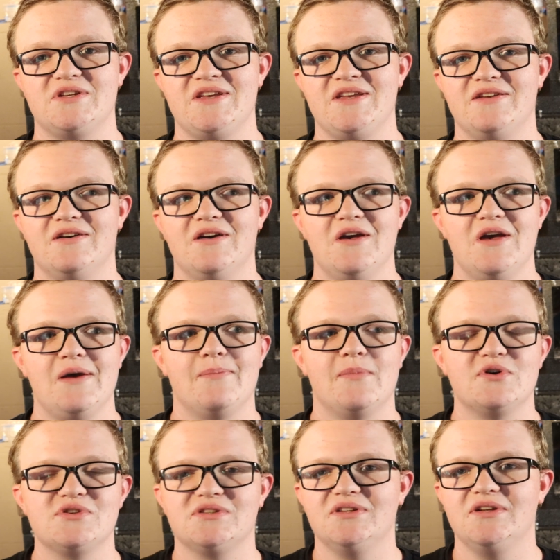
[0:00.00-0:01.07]
to eat
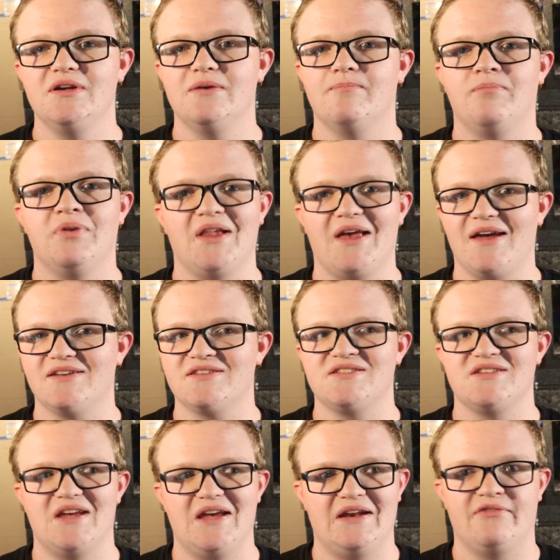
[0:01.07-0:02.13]
mostly
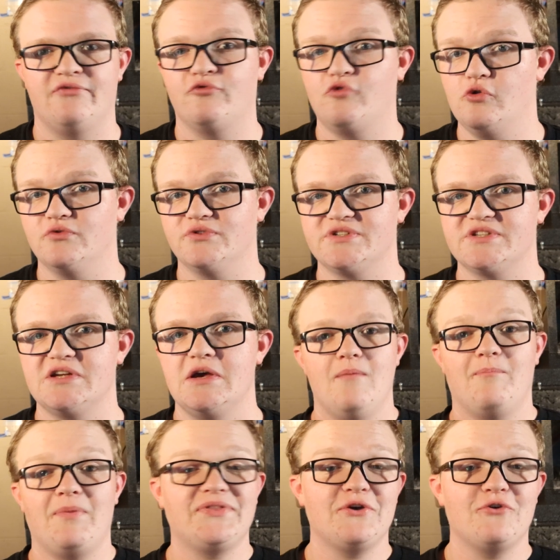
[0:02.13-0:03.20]
plants and fruits,
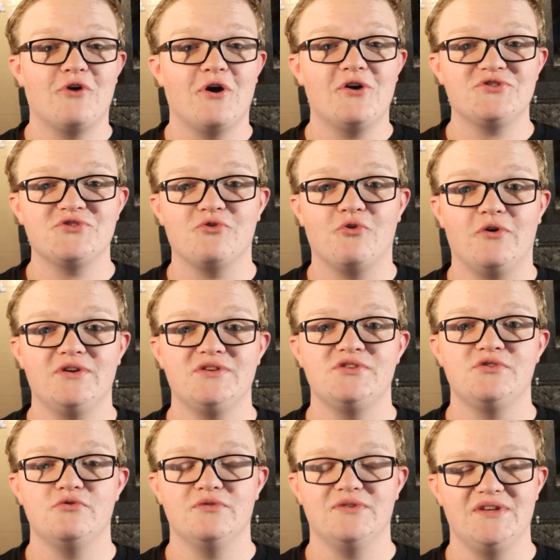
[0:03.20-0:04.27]
but they're also going
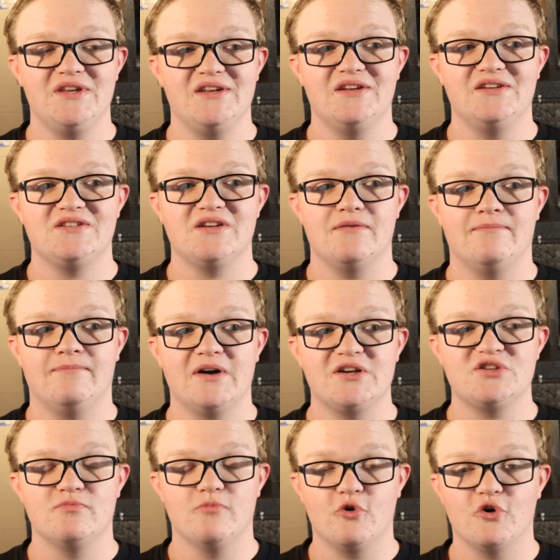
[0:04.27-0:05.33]
to need it
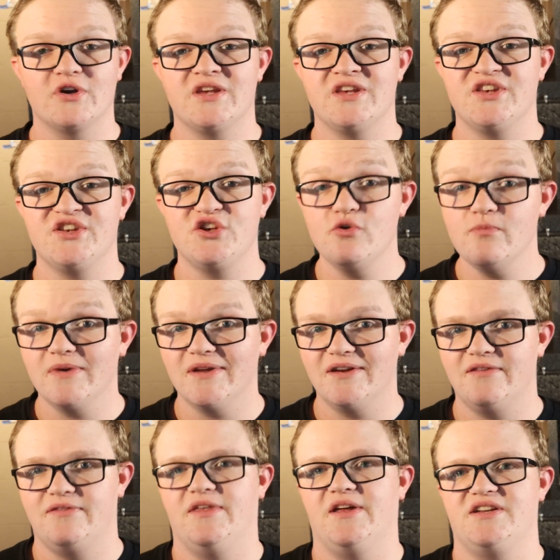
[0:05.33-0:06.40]
much more
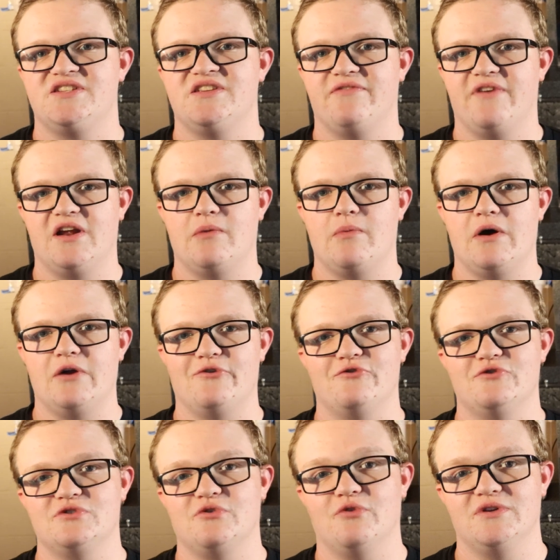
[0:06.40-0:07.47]
humid than a Savannah
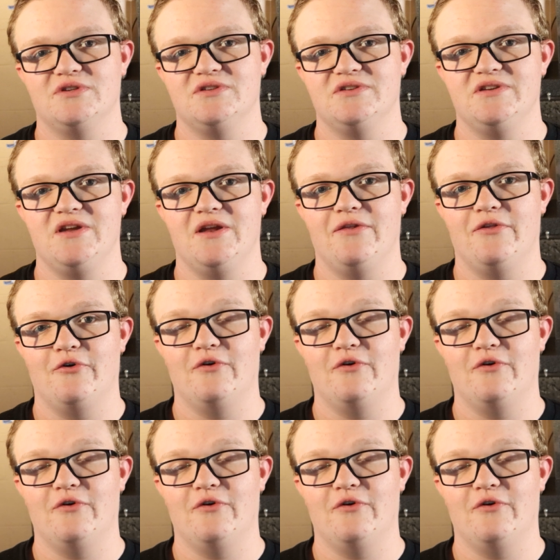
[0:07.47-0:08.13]
monitor is going to need